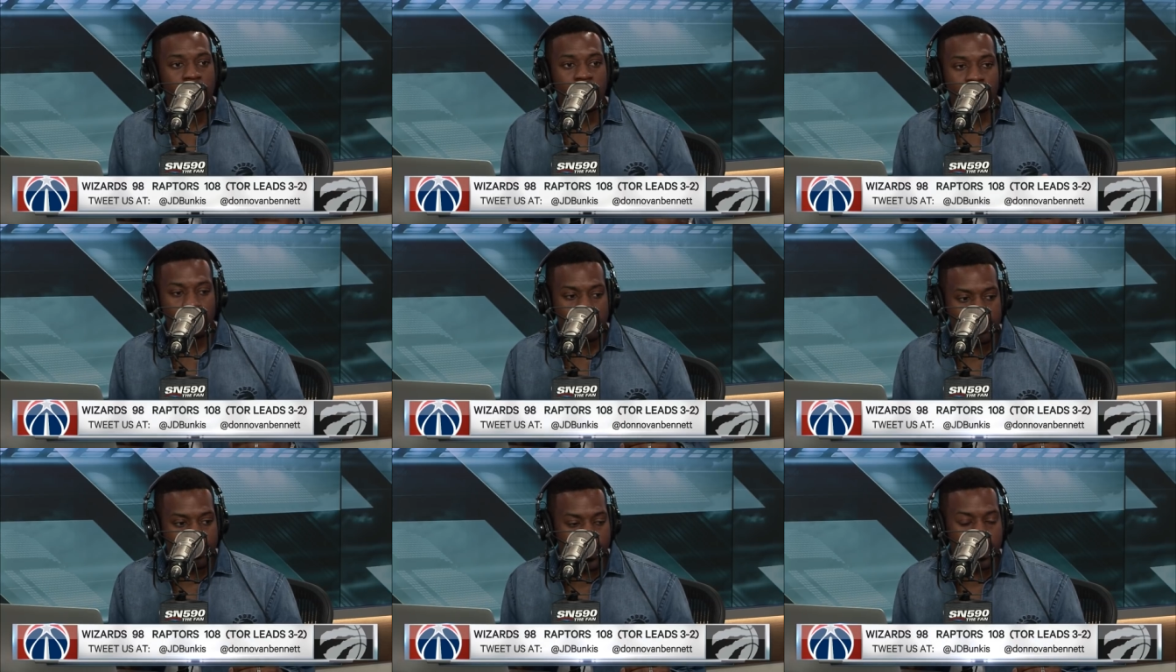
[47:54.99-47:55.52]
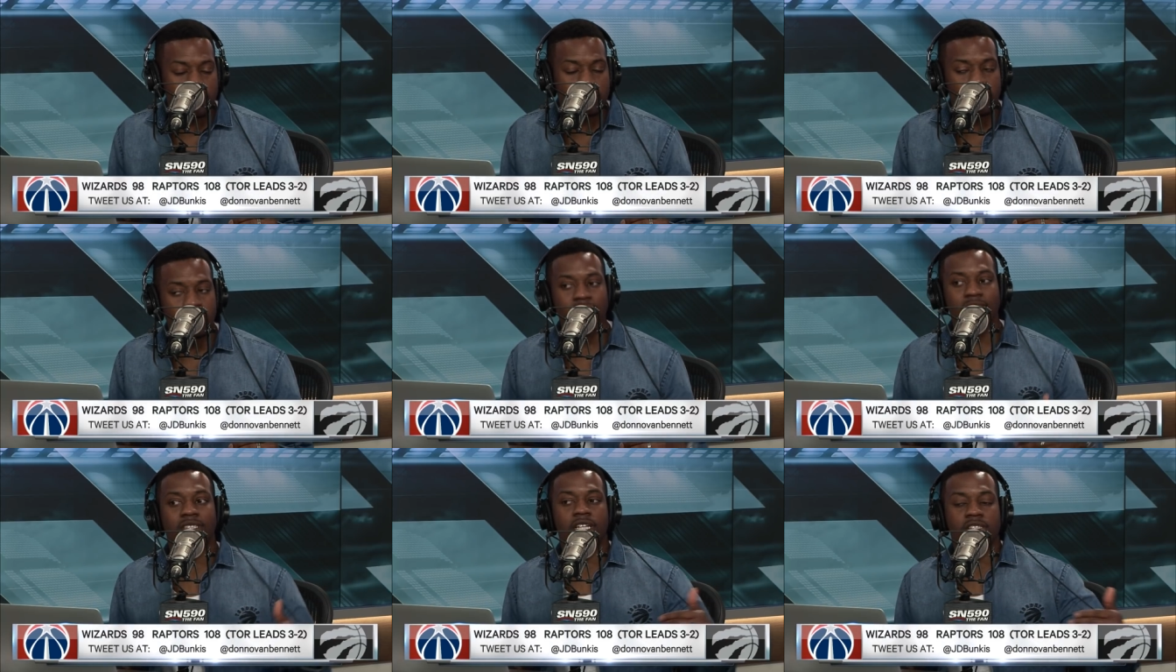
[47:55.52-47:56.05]
Jonas
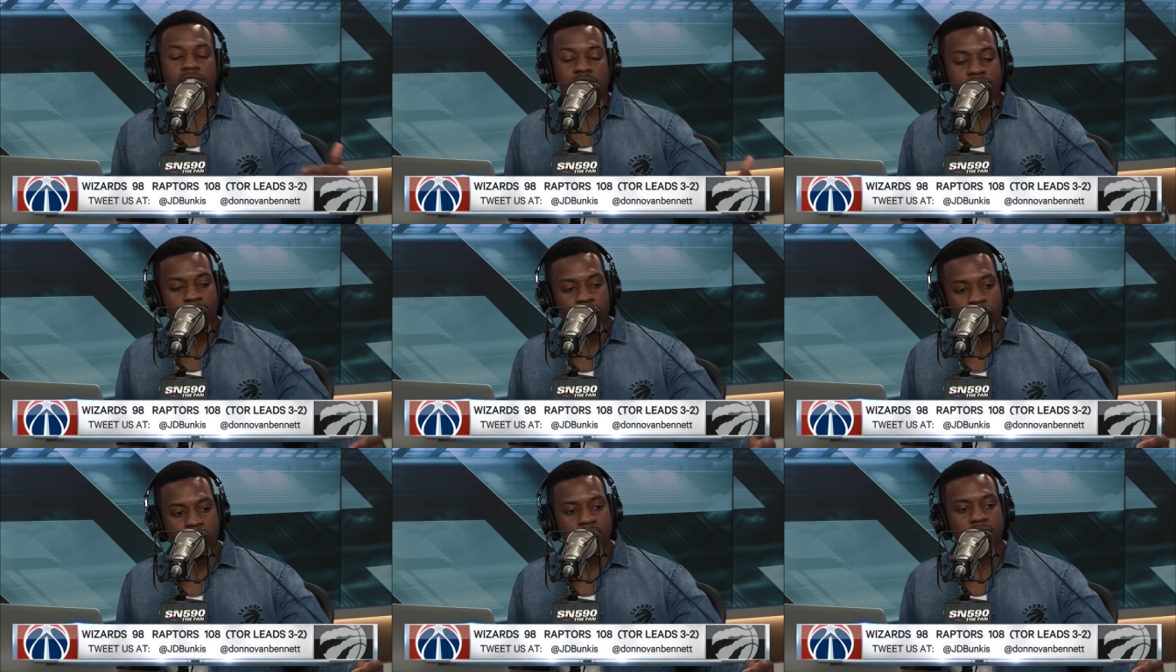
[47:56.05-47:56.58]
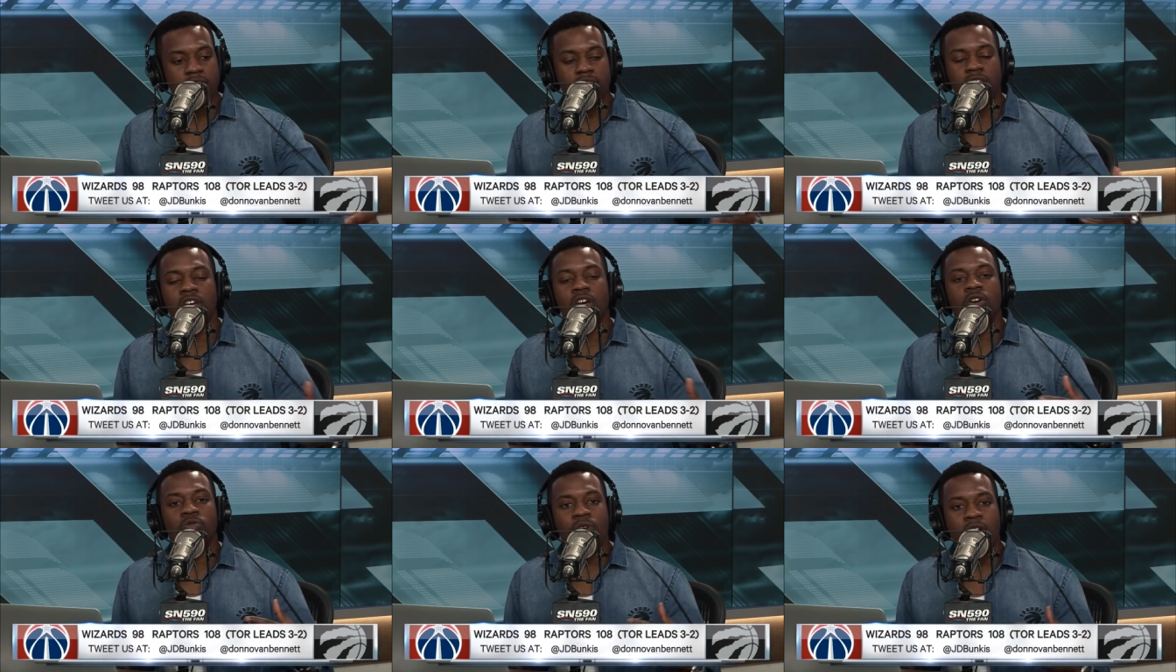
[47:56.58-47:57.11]
Valanciunas gets you 14.
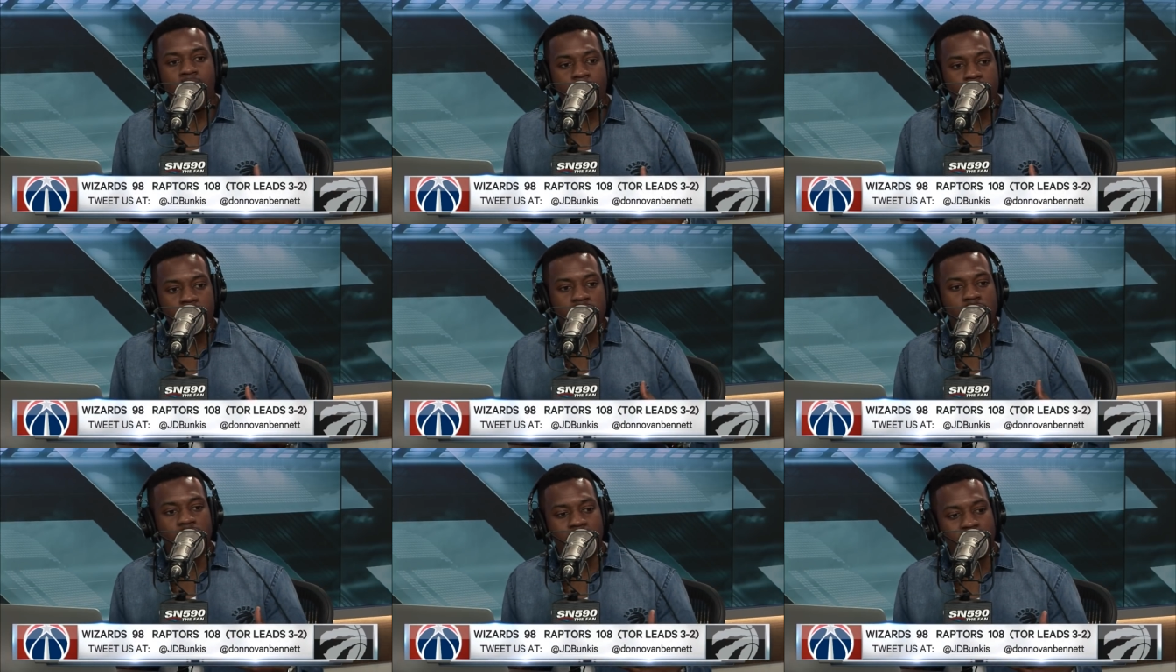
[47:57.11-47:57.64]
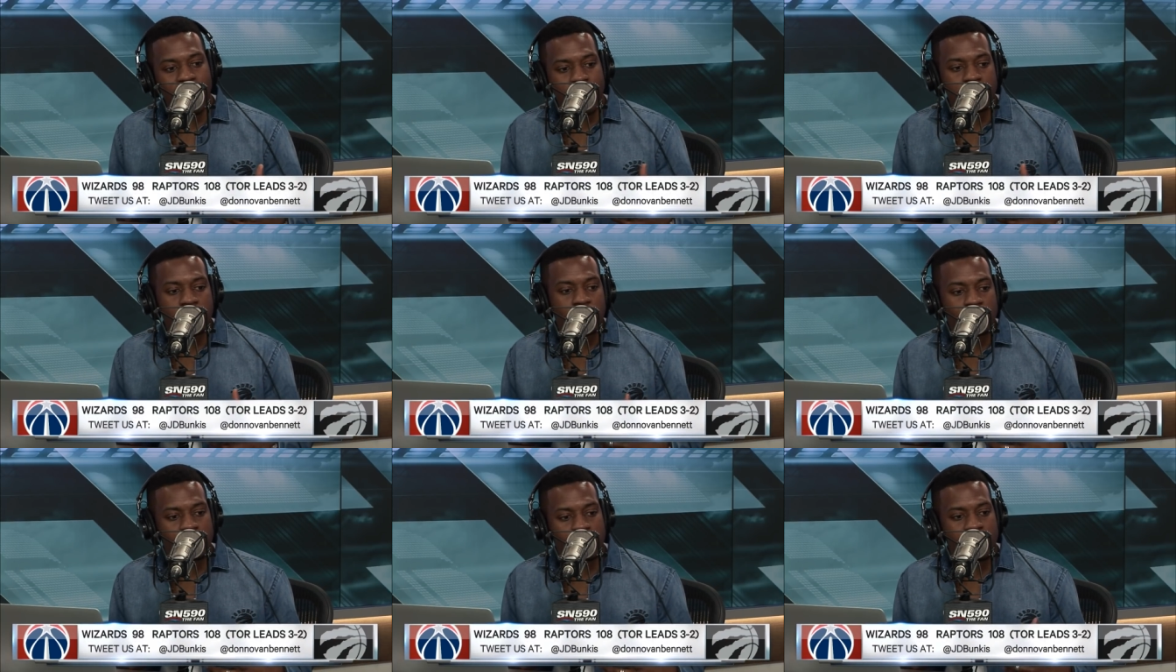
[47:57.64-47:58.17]
You have those other guys,
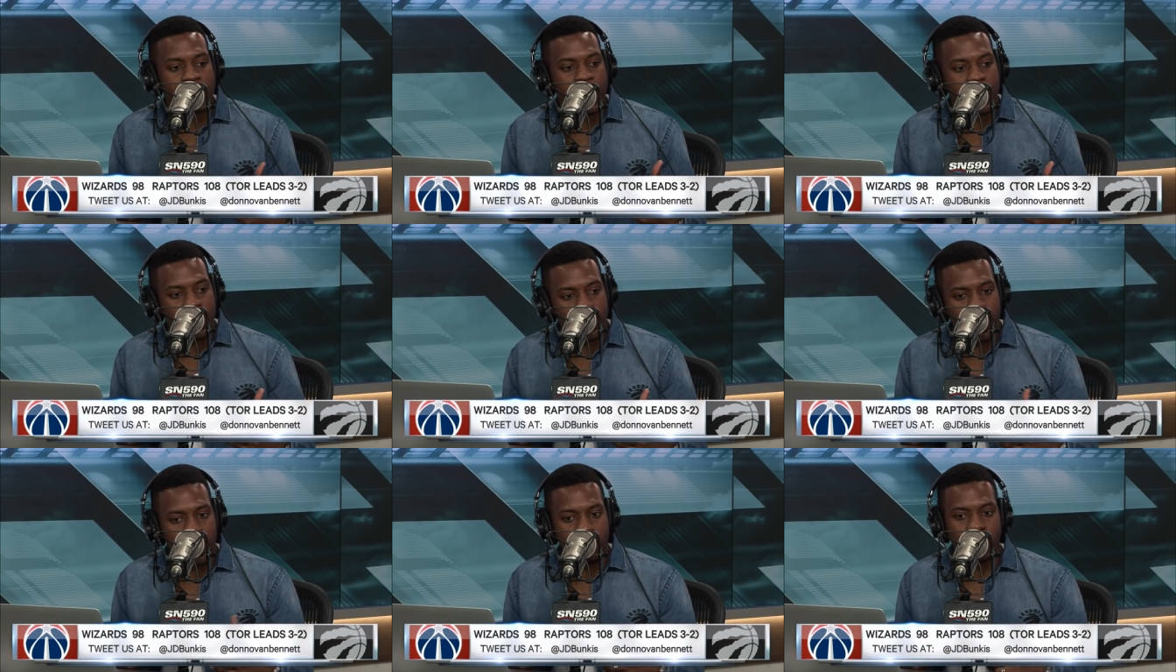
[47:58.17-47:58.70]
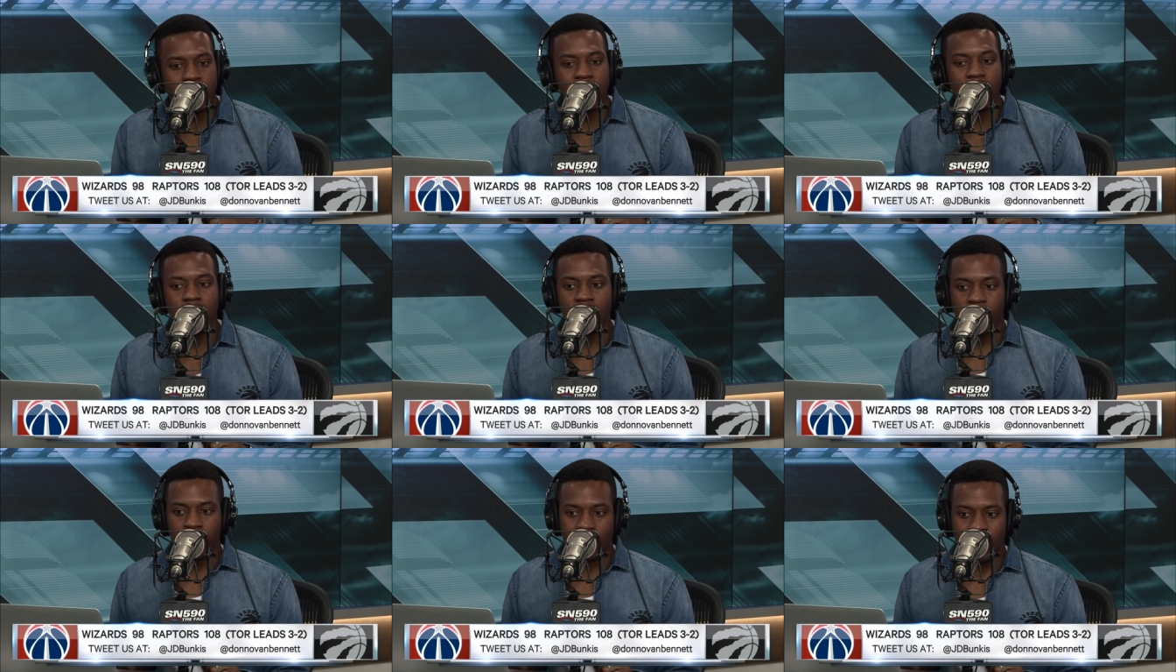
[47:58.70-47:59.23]
those secondary
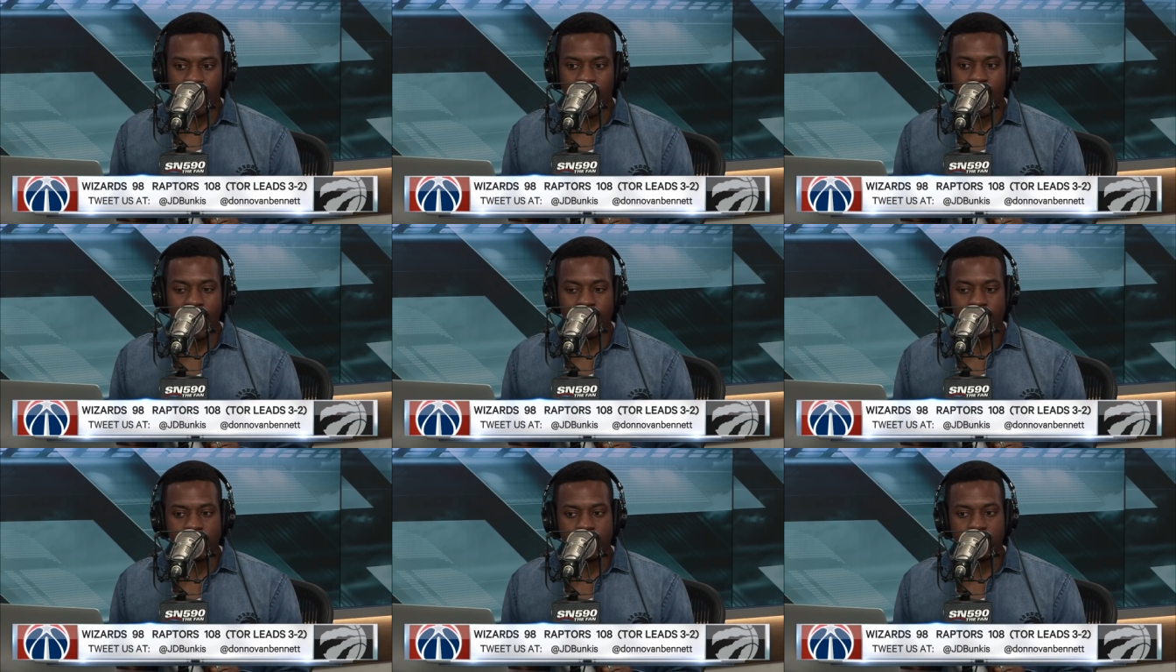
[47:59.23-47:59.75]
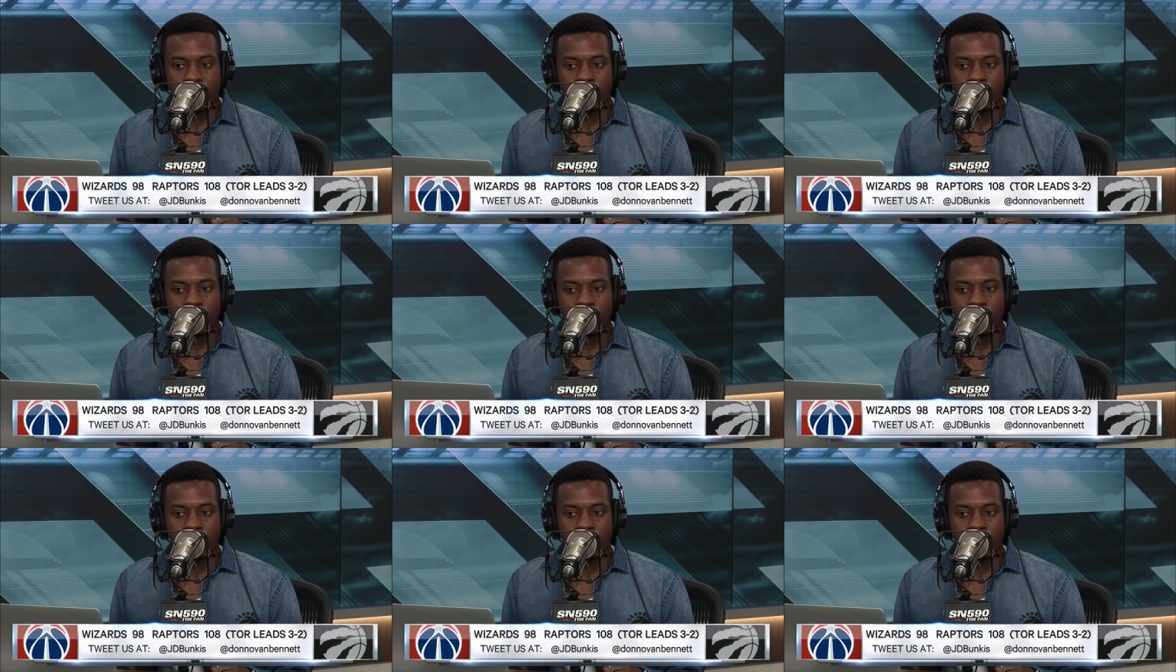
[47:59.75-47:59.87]
guys